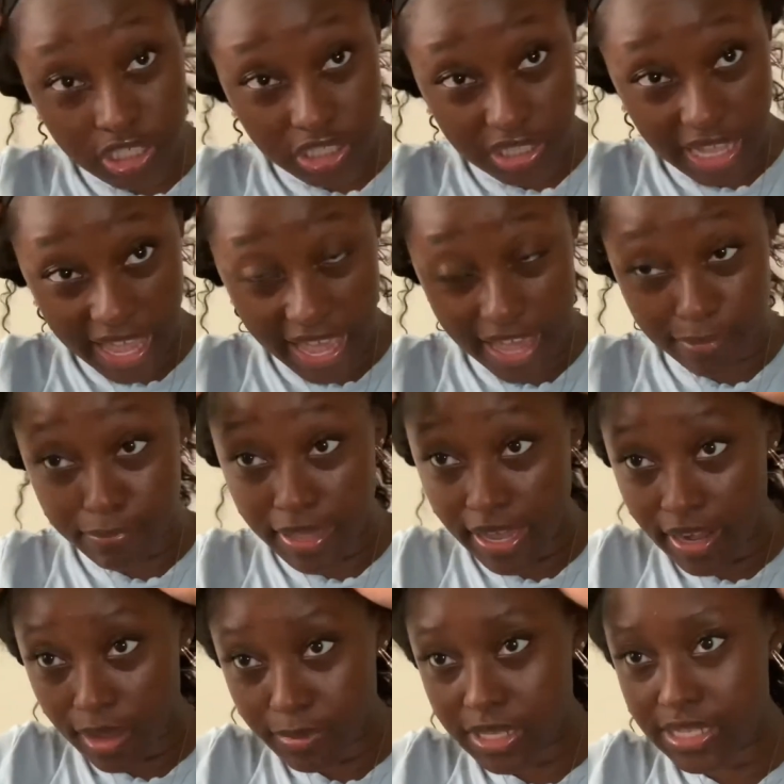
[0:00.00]
the headband
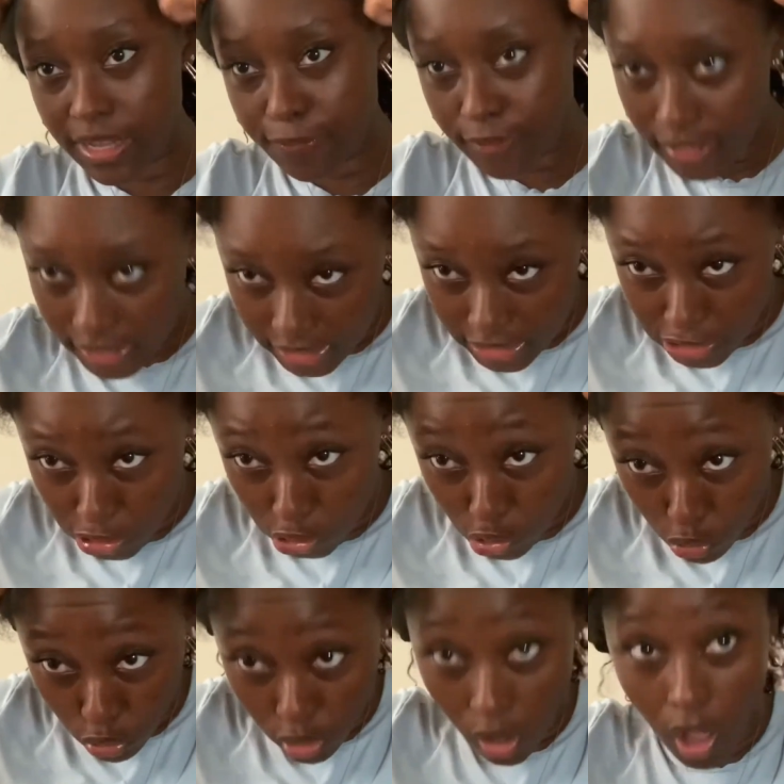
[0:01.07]
up because I feel like it's a little
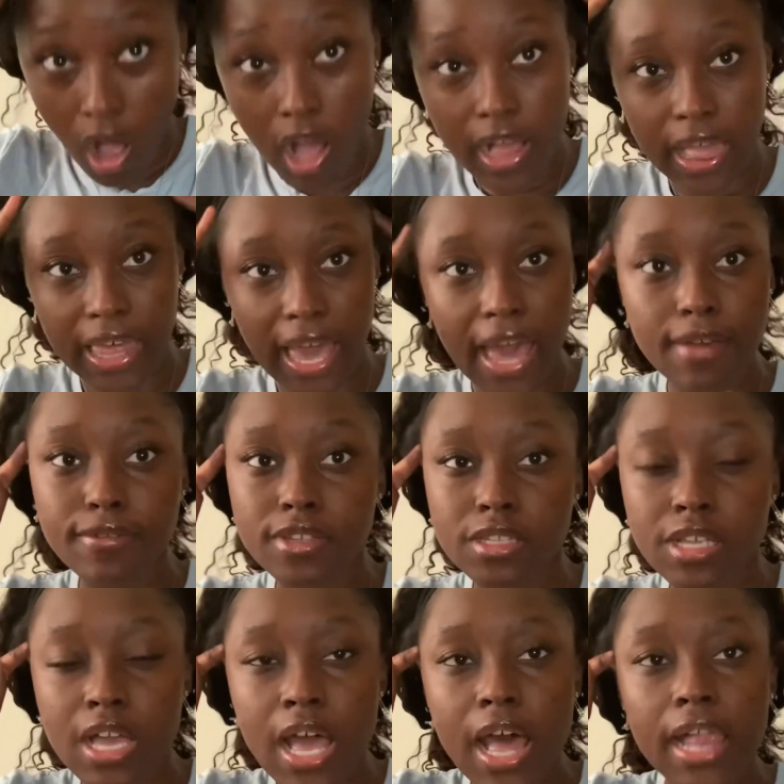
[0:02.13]
long. Like I have
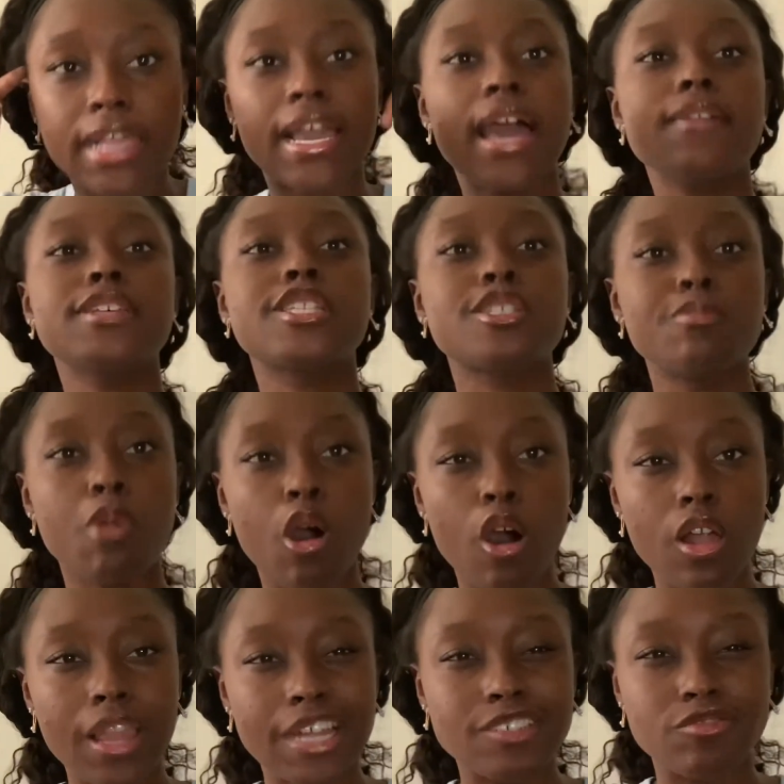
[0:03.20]
a small
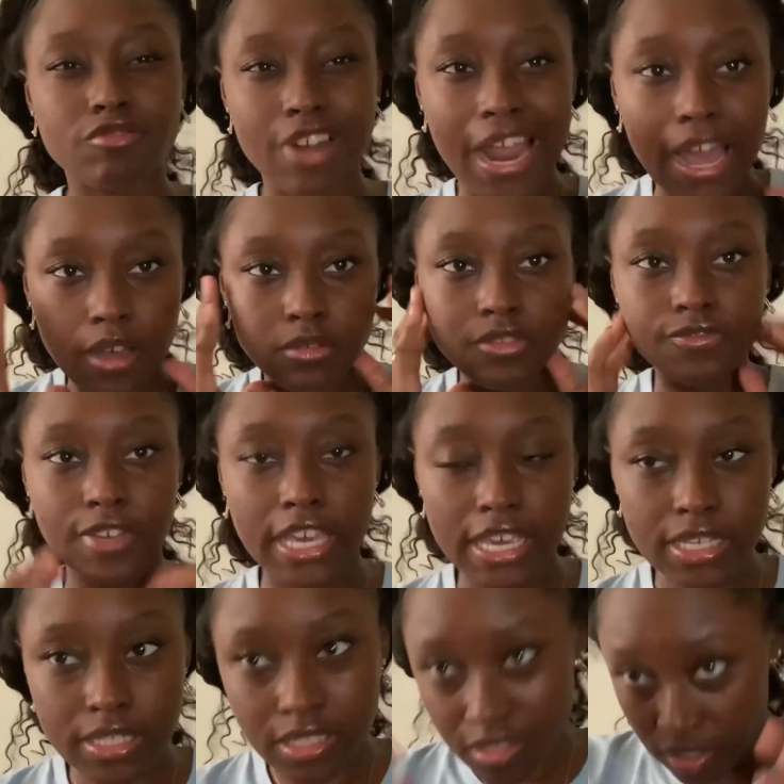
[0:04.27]
like round
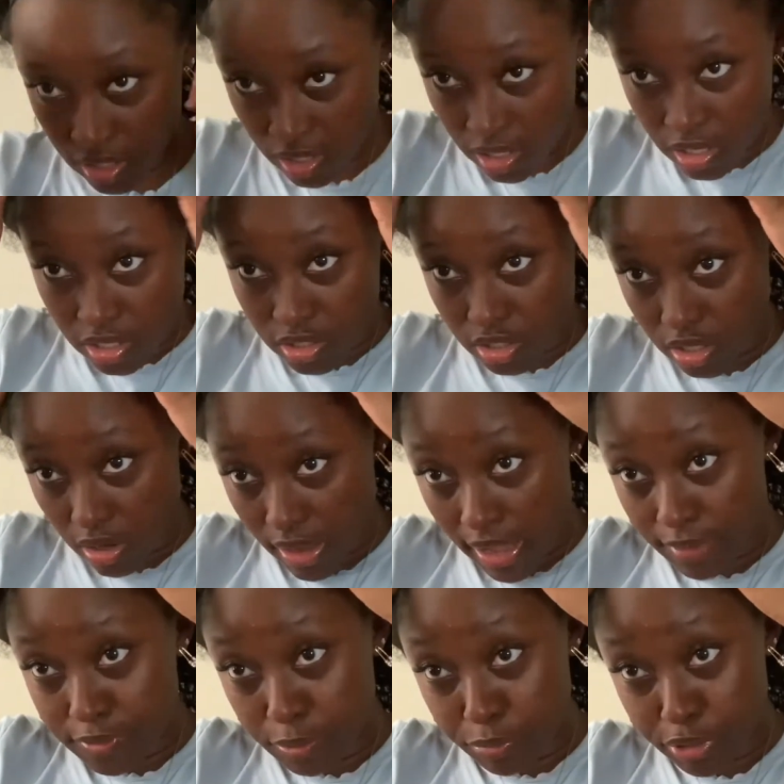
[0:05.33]
face, so I have
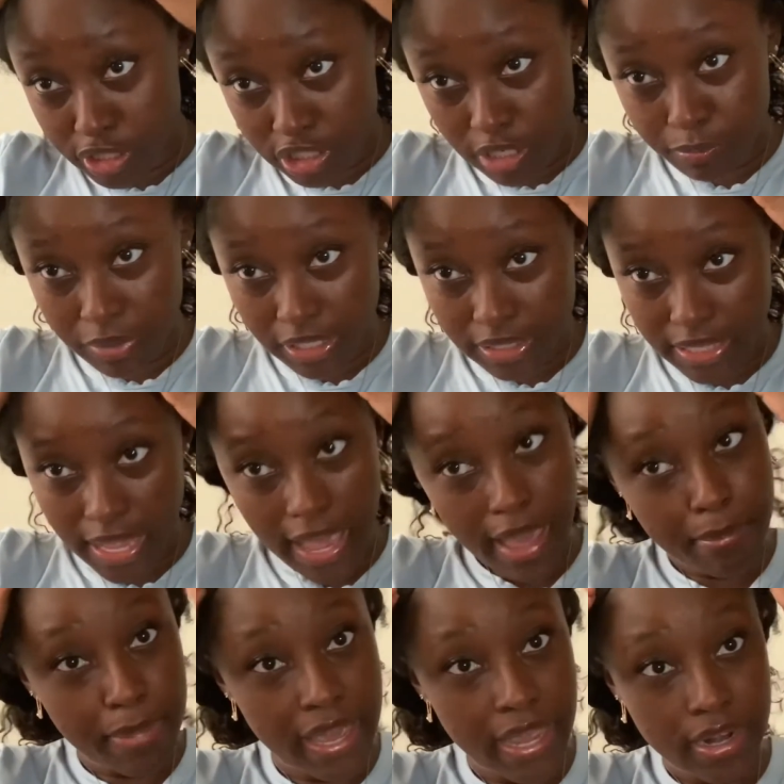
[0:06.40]
to push up like the headband a